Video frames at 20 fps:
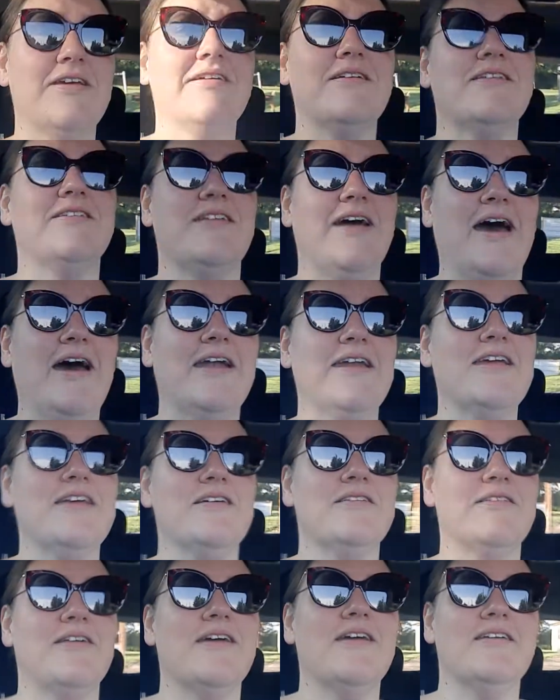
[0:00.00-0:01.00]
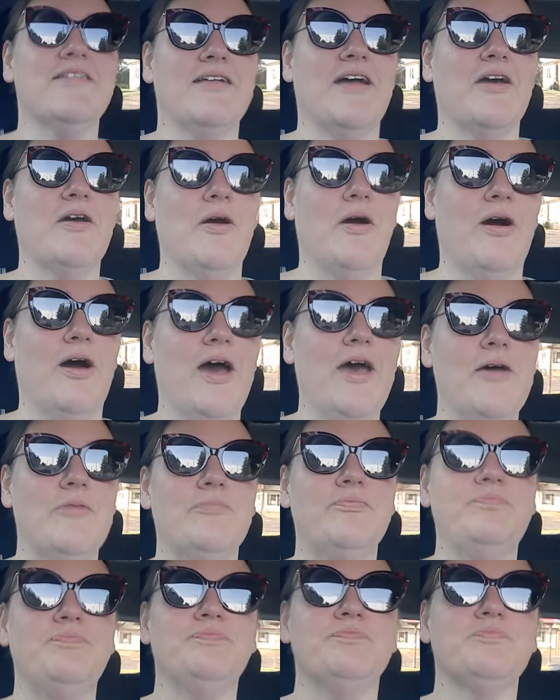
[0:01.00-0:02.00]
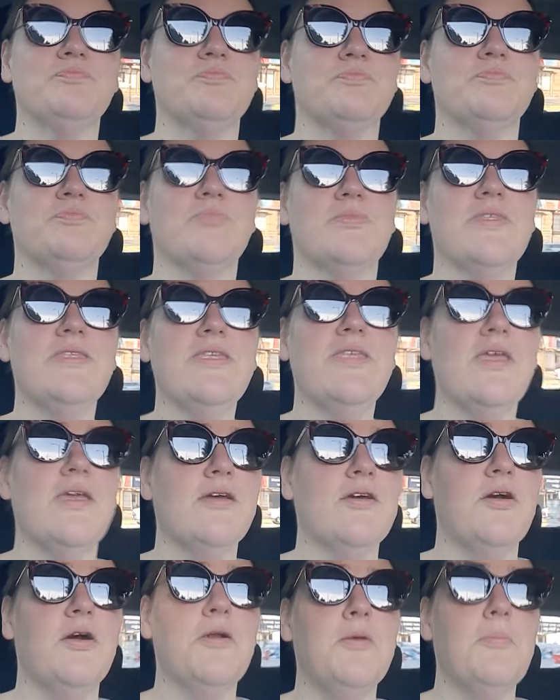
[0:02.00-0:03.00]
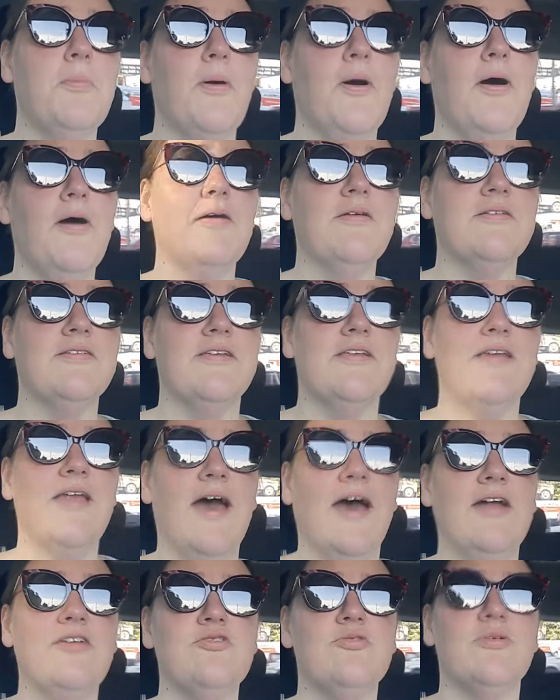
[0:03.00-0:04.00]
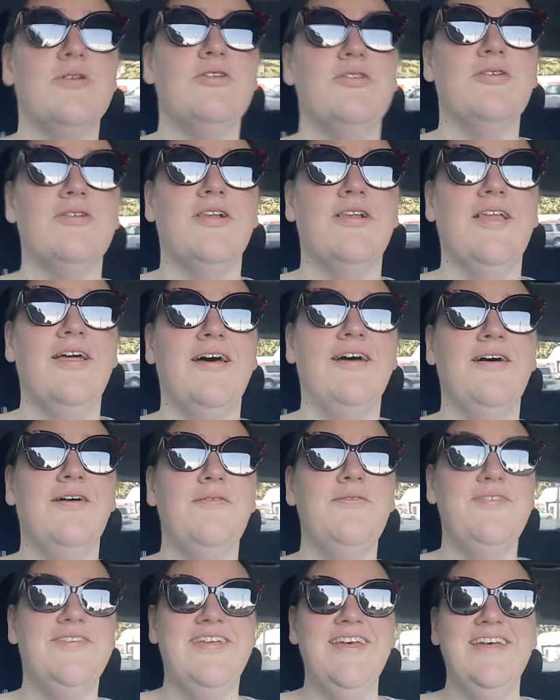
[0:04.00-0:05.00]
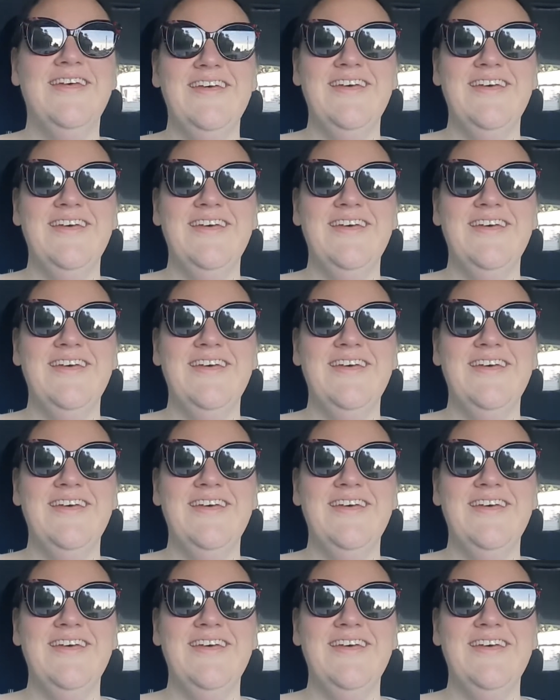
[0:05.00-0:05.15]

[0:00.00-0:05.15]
exciting things I got? I got a box of nitrile gloves.